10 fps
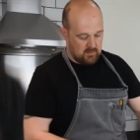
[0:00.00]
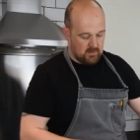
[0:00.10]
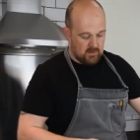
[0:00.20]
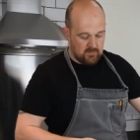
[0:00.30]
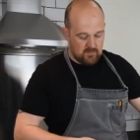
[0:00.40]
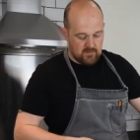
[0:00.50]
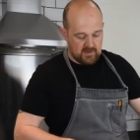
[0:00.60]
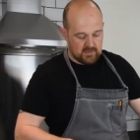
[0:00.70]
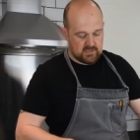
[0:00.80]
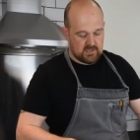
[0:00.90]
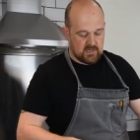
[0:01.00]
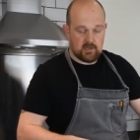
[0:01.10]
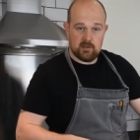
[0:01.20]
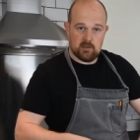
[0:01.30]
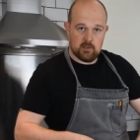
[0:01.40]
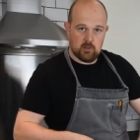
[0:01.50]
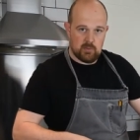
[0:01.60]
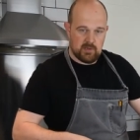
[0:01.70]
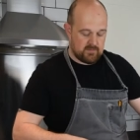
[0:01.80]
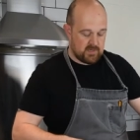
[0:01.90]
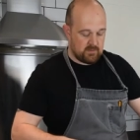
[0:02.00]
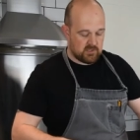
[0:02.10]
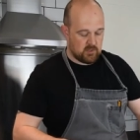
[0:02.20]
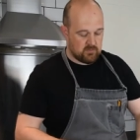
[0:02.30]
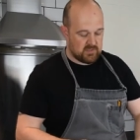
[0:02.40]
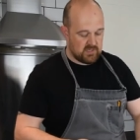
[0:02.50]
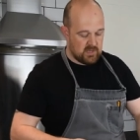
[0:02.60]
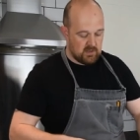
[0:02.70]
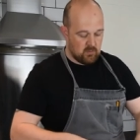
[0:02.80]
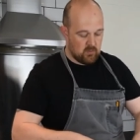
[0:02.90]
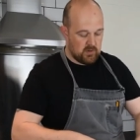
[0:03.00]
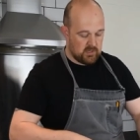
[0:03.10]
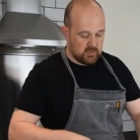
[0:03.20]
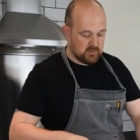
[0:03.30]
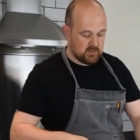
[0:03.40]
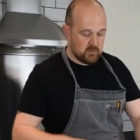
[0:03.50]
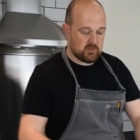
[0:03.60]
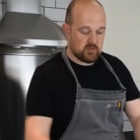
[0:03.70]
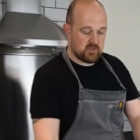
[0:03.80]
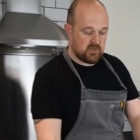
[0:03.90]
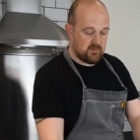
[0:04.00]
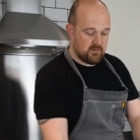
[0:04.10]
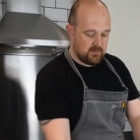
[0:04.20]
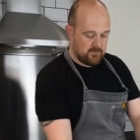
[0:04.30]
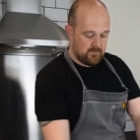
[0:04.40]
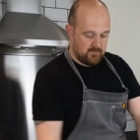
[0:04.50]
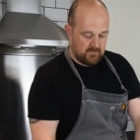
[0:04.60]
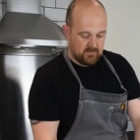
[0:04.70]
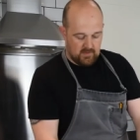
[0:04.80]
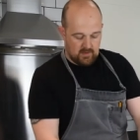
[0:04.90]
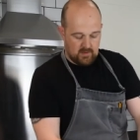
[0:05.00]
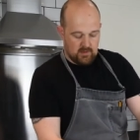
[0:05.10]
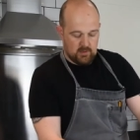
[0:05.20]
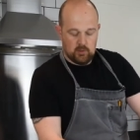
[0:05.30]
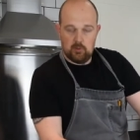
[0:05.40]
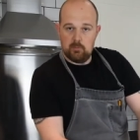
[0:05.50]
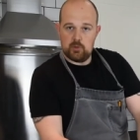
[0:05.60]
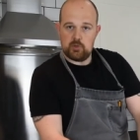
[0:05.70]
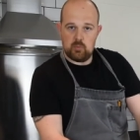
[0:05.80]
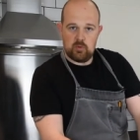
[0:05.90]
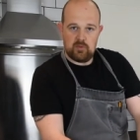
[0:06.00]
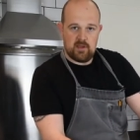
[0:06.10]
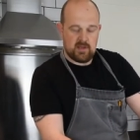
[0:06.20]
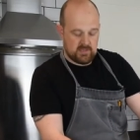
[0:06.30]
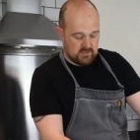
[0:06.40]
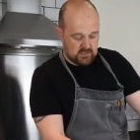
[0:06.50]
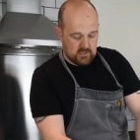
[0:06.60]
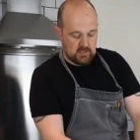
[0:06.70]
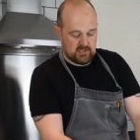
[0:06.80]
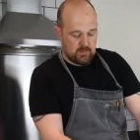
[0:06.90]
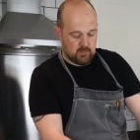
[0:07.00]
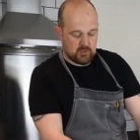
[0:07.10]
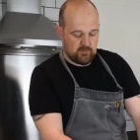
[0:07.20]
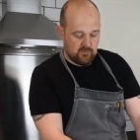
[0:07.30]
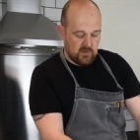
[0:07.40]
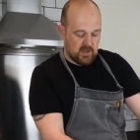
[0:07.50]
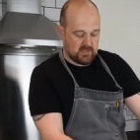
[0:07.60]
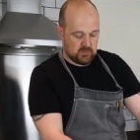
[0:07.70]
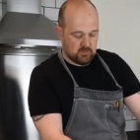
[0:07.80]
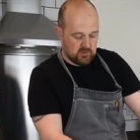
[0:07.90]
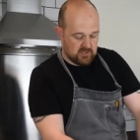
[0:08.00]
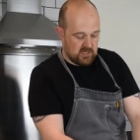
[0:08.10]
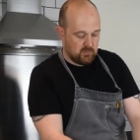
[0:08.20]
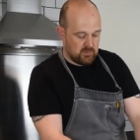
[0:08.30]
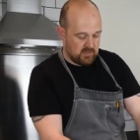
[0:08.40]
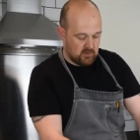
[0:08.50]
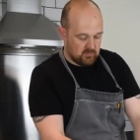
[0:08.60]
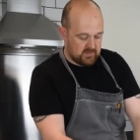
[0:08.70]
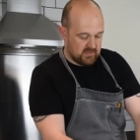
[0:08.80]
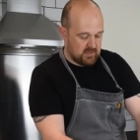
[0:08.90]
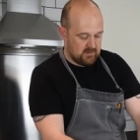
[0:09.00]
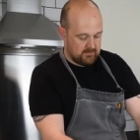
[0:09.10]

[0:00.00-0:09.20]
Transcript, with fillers: If you find it's taken a little bit of time to come together, what you can do is just give it a little mush up with your hands and the temperature from your hands will just help that come together.